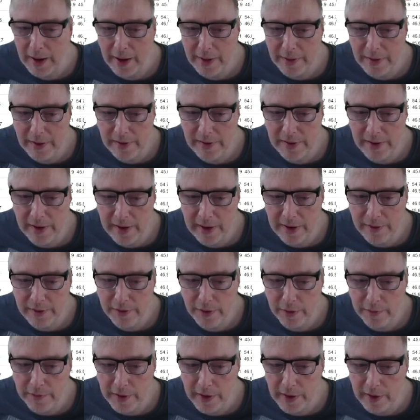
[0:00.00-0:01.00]
These are the next
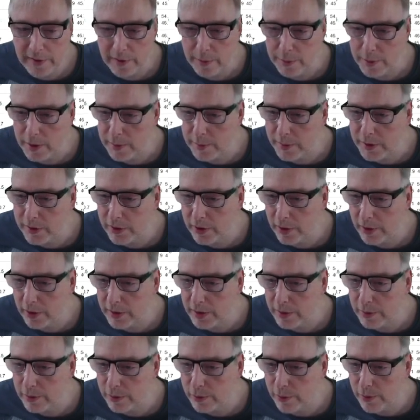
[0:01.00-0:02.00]
few videos I'm going to be showing
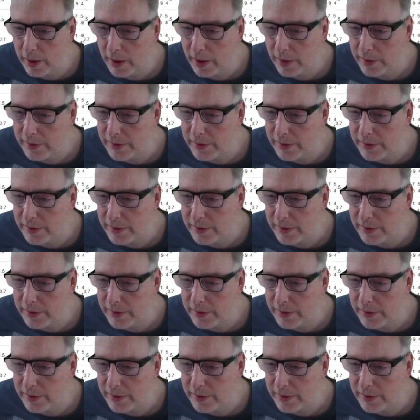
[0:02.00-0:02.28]
you as well.